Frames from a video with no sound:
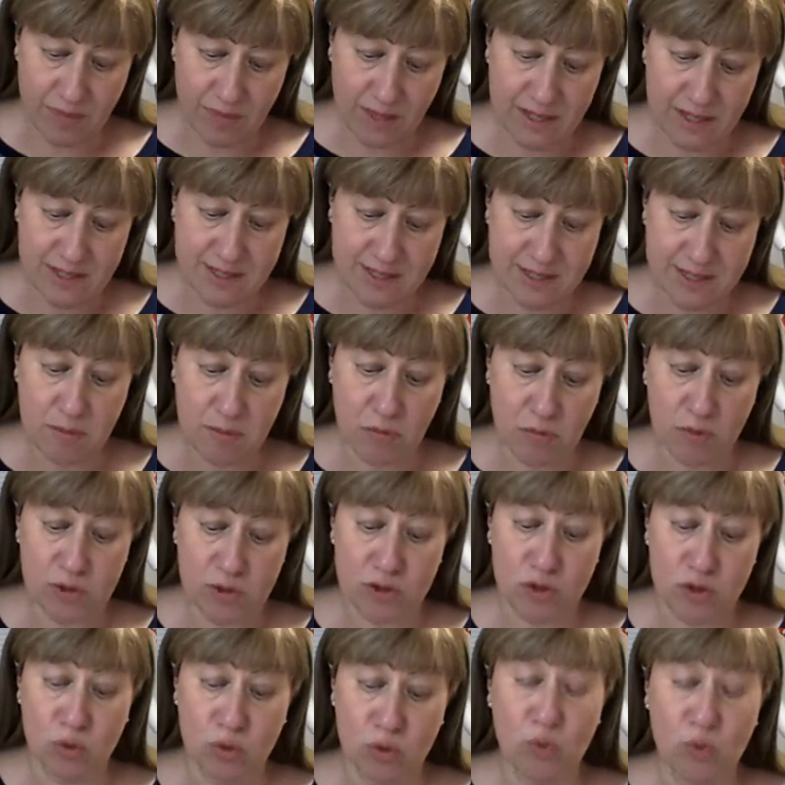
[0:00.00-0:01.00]
His name
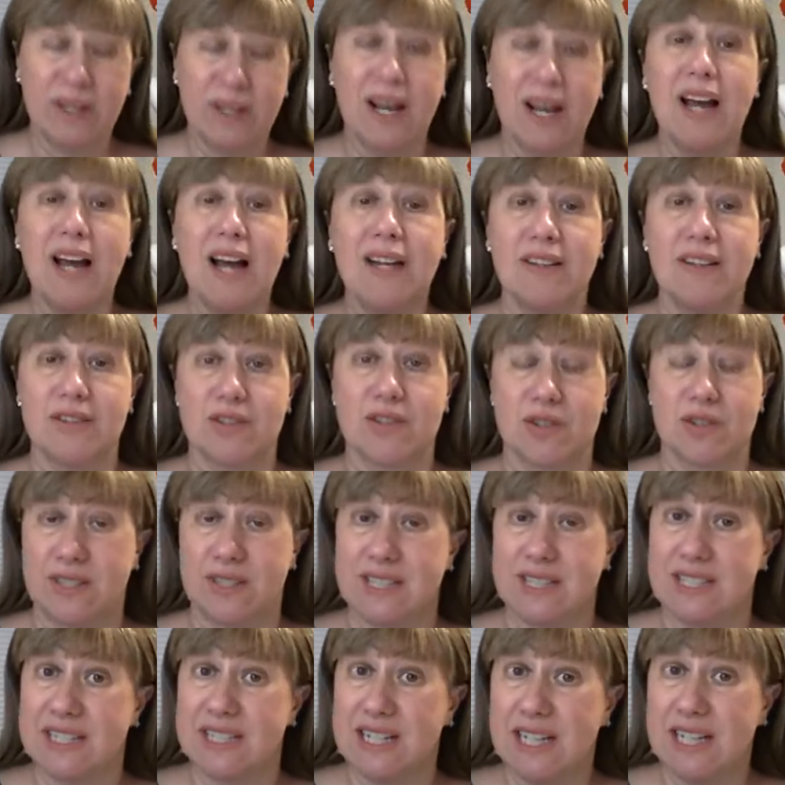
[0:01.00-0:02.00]
was Lucanus
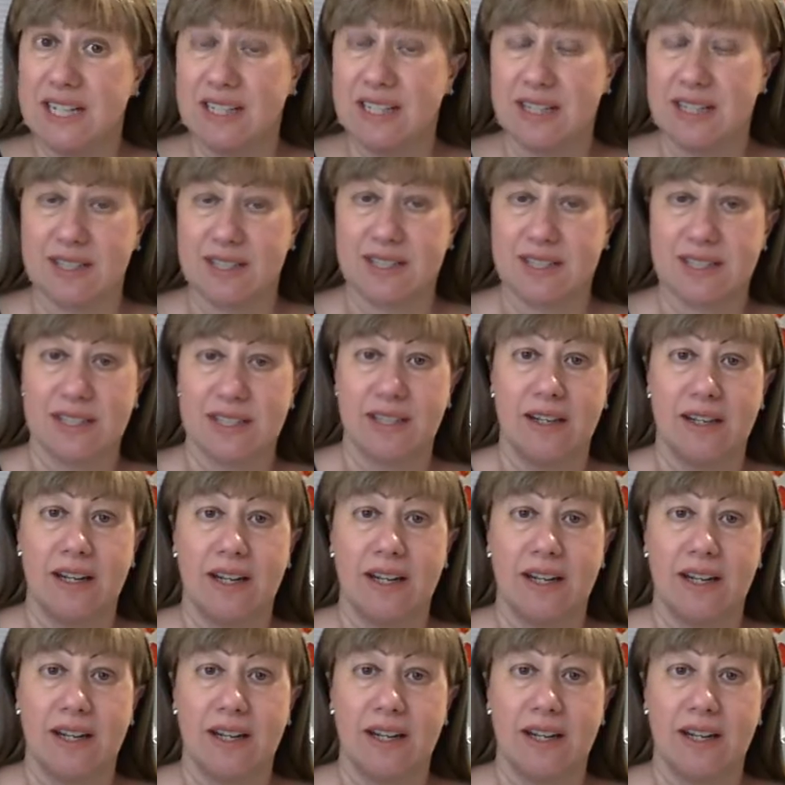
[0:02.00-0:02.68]
Vestinus.